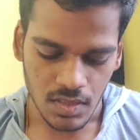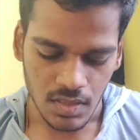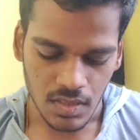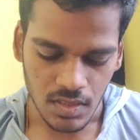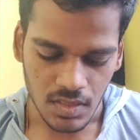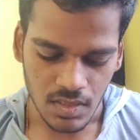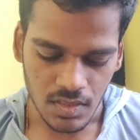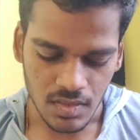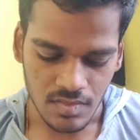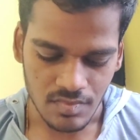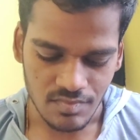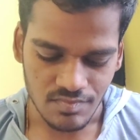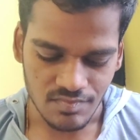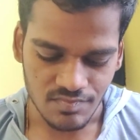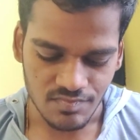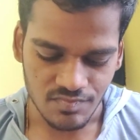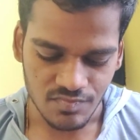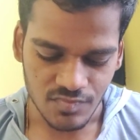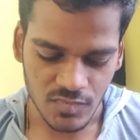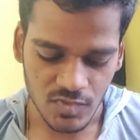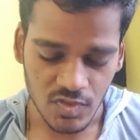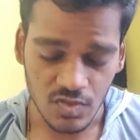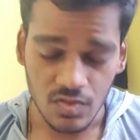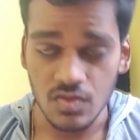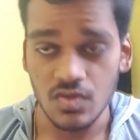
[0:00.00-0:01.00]

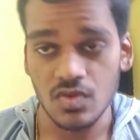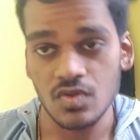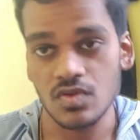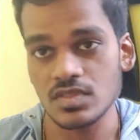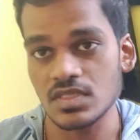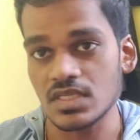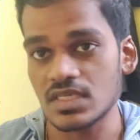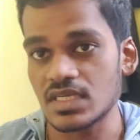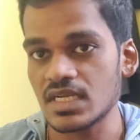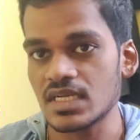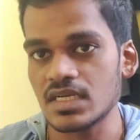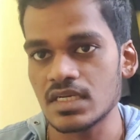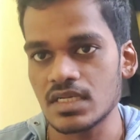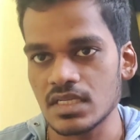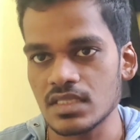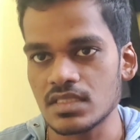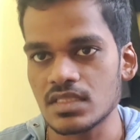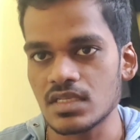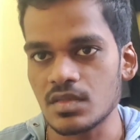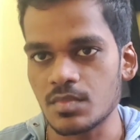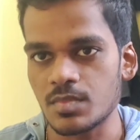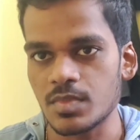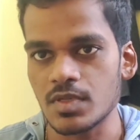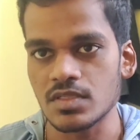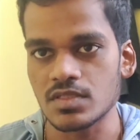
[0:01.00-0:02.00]
You know the Tin
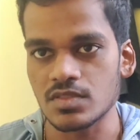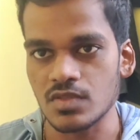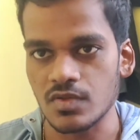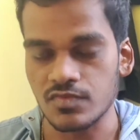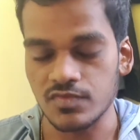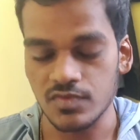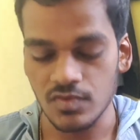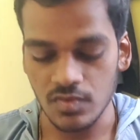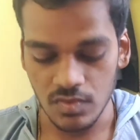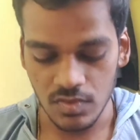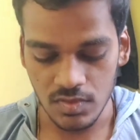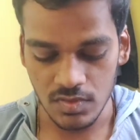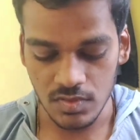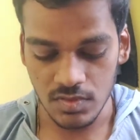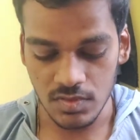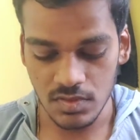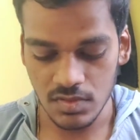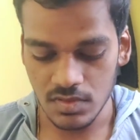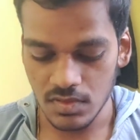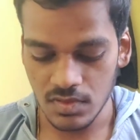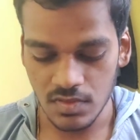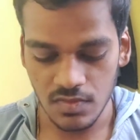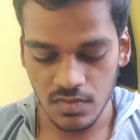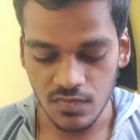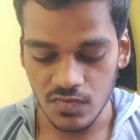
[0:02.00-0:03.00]
T3 Plus, of
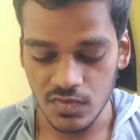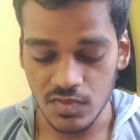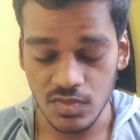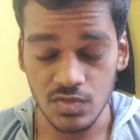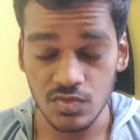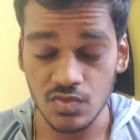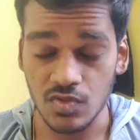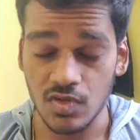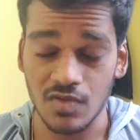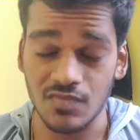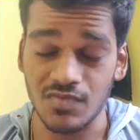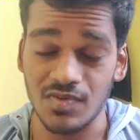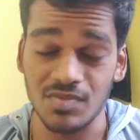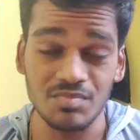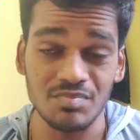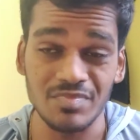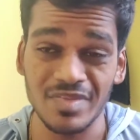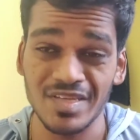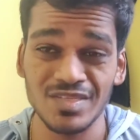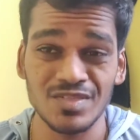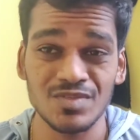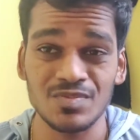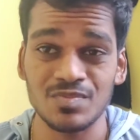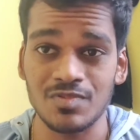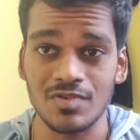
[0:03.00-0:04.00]
course, which is one of the
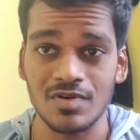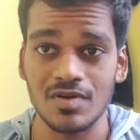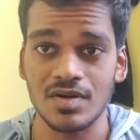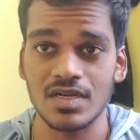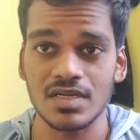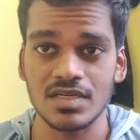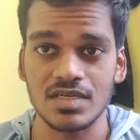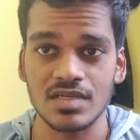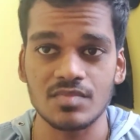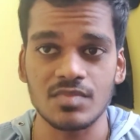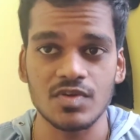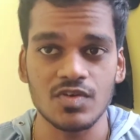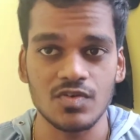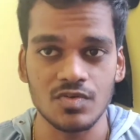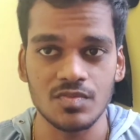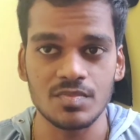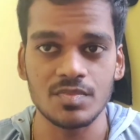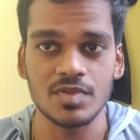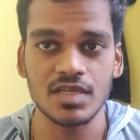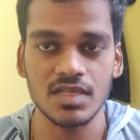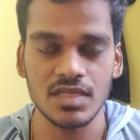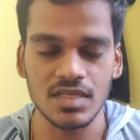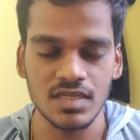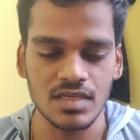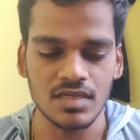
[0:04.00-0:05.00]
best product in my
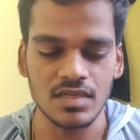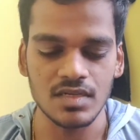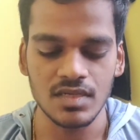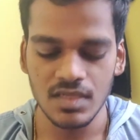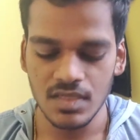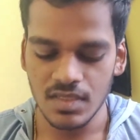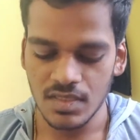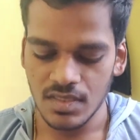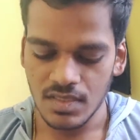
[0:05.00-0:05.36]
opinion.